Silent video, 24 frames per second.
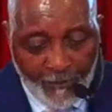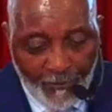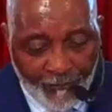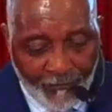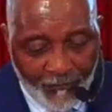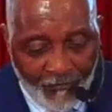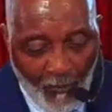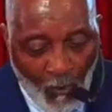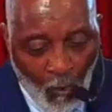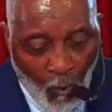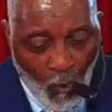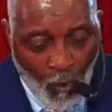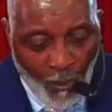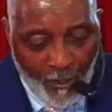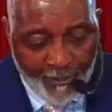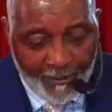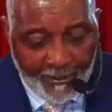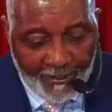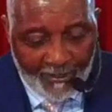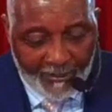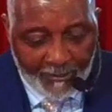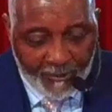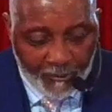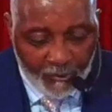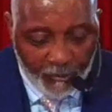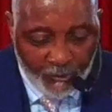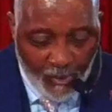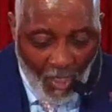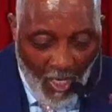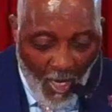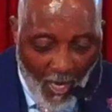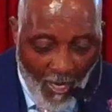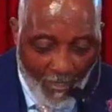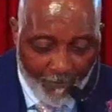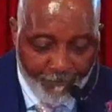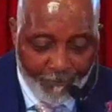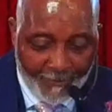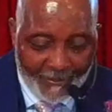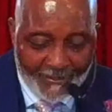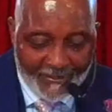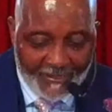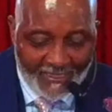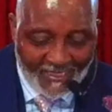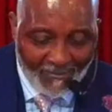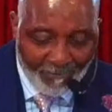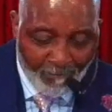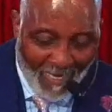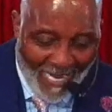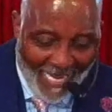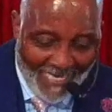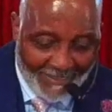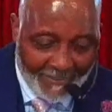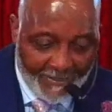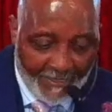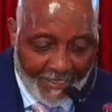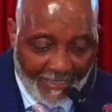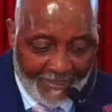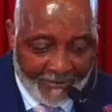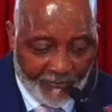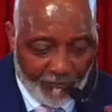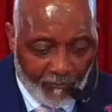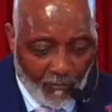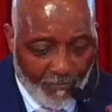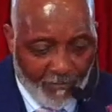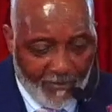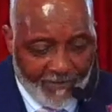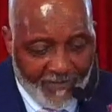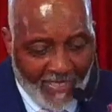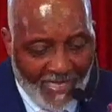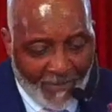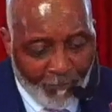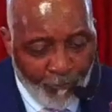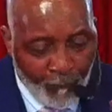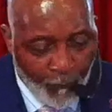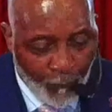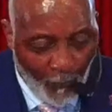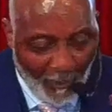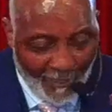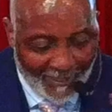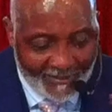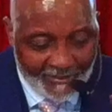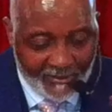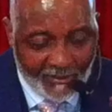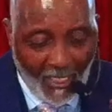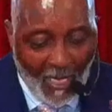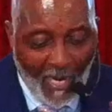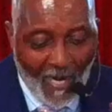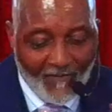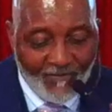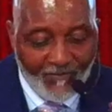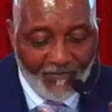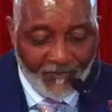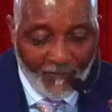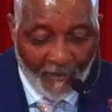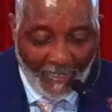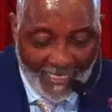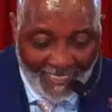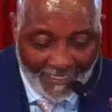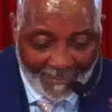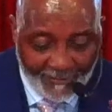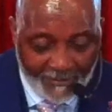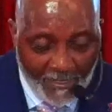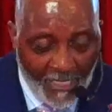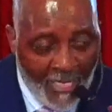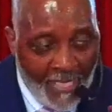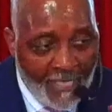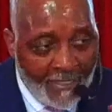The thorn is sharp, is spiked instrument that pricks our flesh.